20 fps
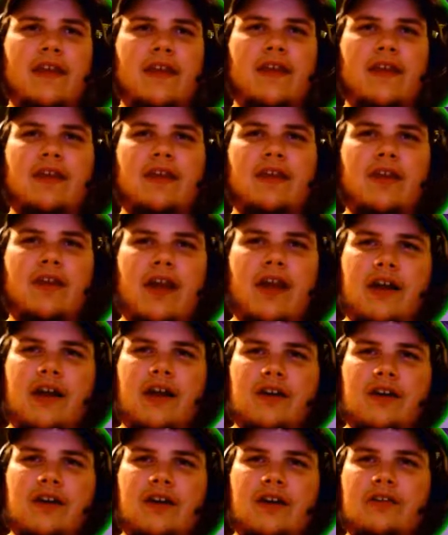
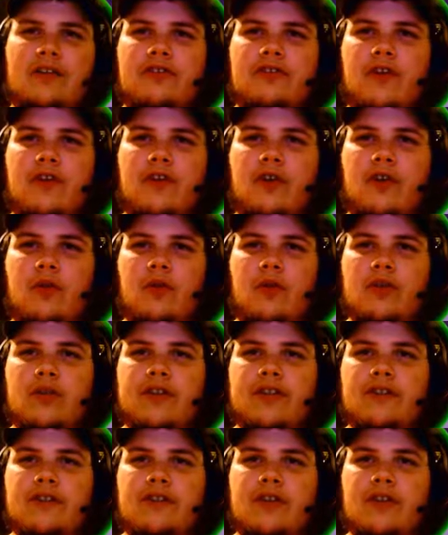Cryogonal, so we're
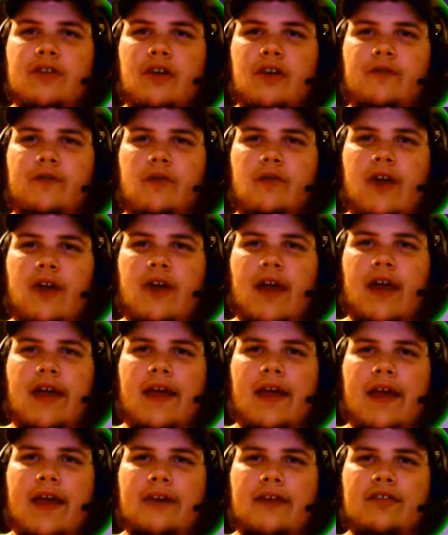just going to go for
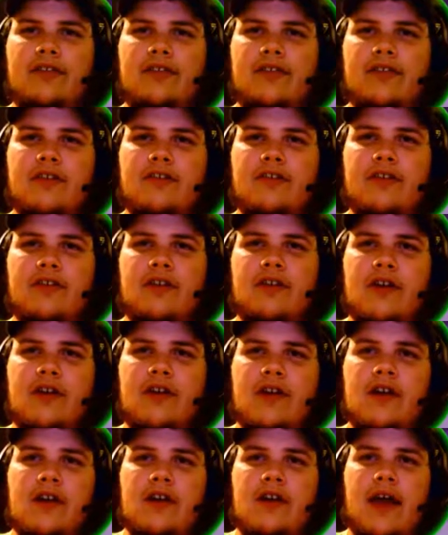a X-Scissor
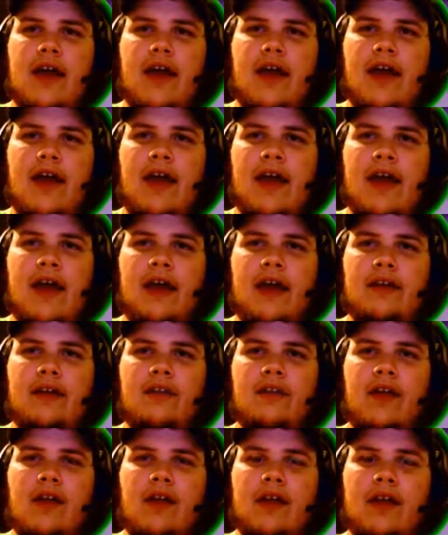
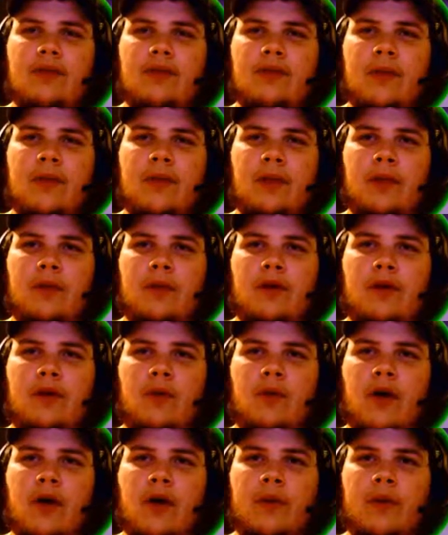and knock out the Pelipper while we